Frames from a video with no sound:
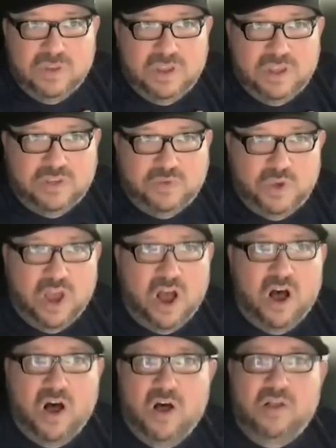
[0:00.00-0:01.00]
is we
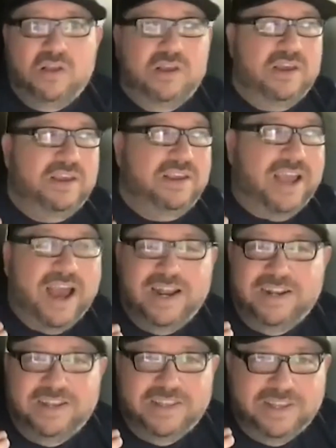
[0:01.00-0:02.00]
all
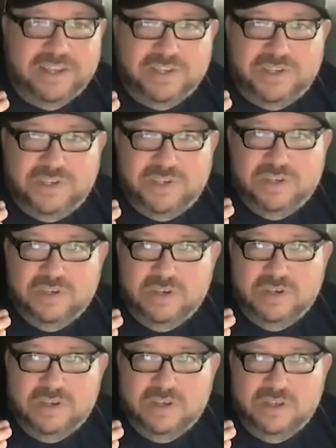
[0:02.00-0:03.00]
got into this
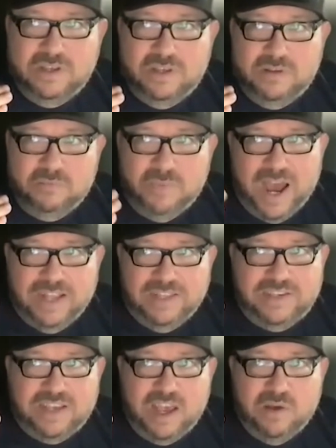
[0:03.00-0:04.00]

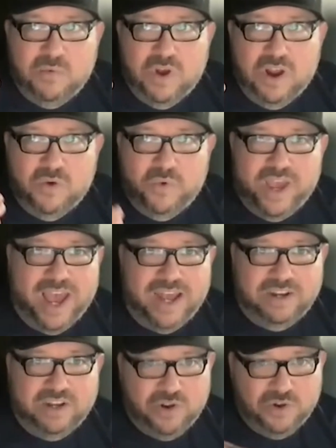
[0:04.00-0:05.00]
mindset where we
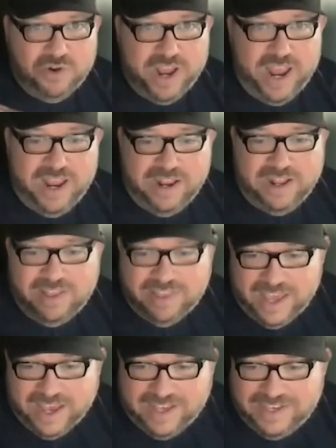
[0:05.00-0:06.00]
had to create
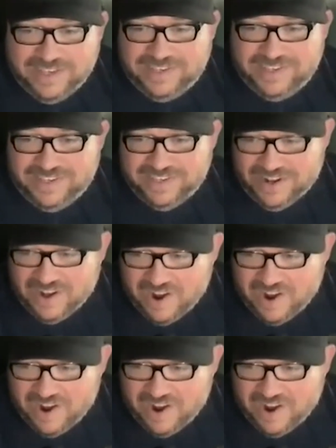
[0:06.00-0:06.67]
clicks and